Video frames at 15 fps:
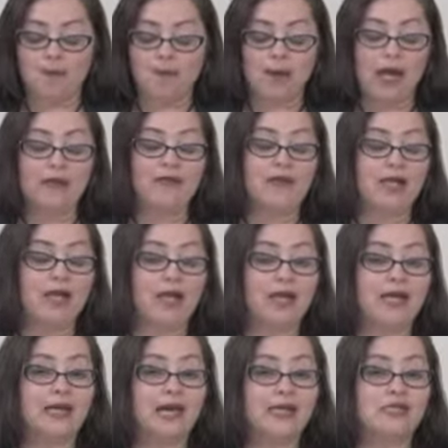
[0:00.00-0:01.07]
but the
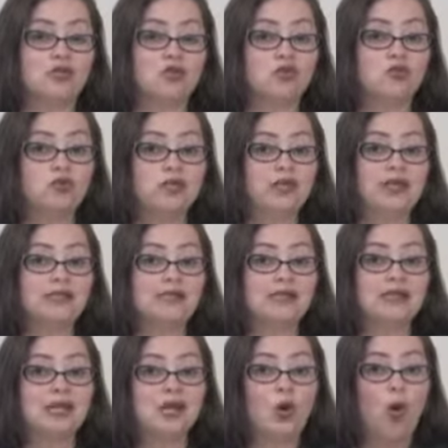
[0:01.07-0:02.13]
client has to realize
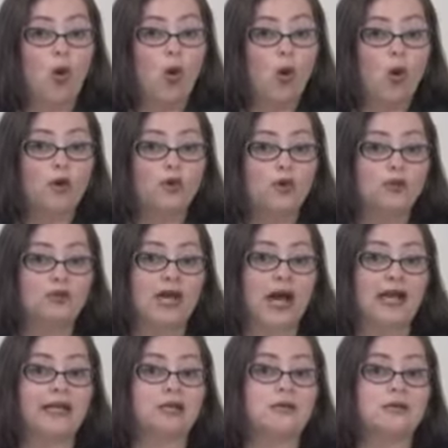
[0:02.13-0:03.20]
that then all those
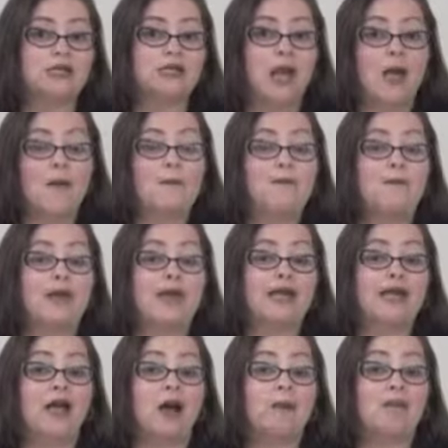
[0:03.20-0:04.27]
items
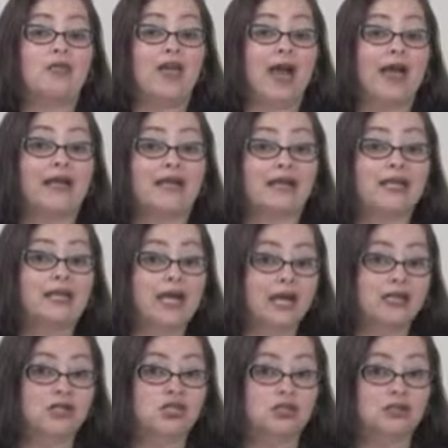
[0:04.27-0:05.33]
make up that
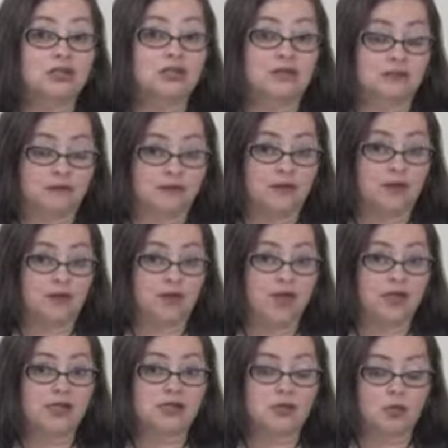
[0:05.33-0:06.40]
collection.
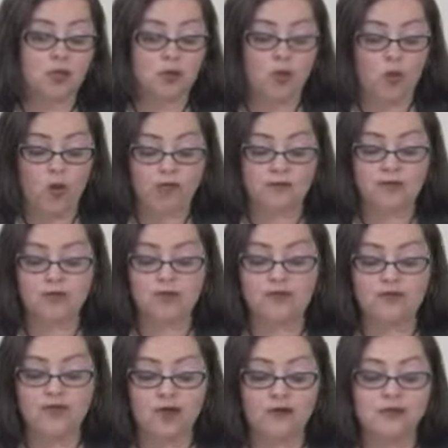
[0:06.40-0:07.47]
Okay, so they want to be
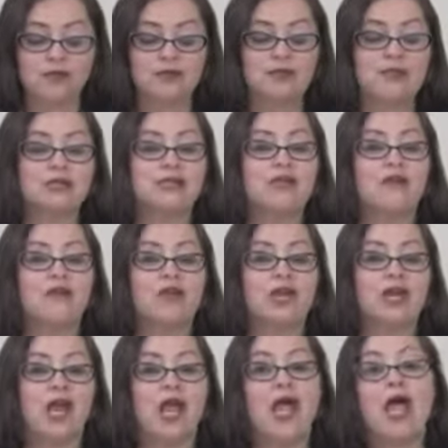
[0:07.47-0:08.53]
very
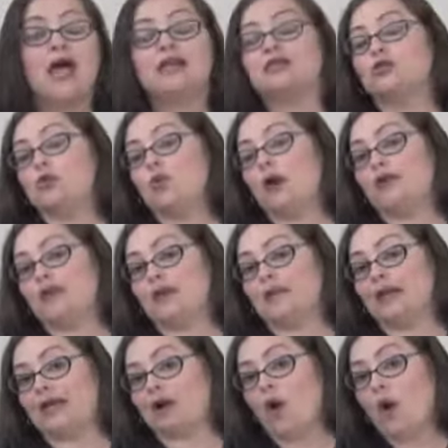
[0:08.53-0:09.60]
specific as to what they
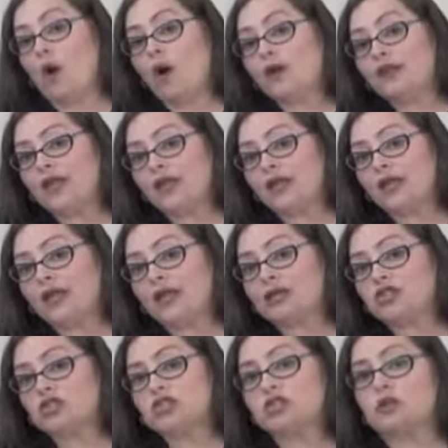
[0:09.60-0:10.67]
may call that
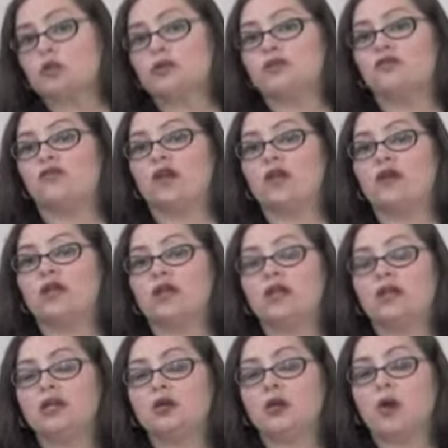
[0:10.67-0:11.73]
collection, so it's very
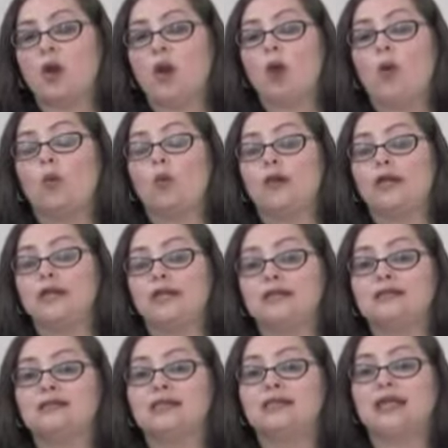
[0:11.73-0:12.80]
clear what it
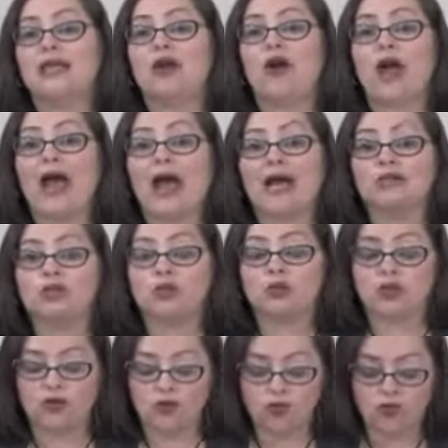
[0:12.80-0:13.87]
is that they are
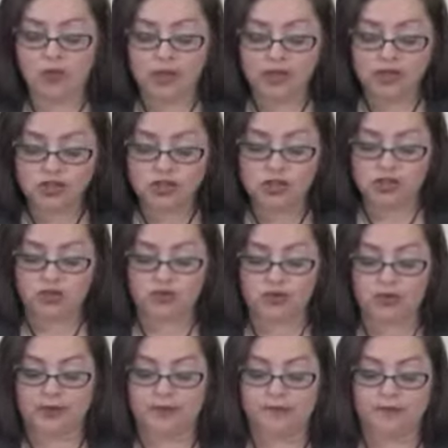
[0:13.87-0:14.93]
actually
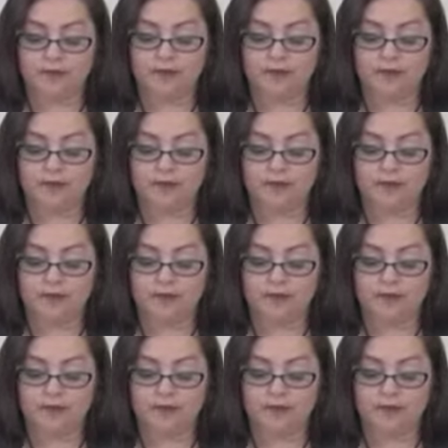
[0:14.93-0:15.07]
registering.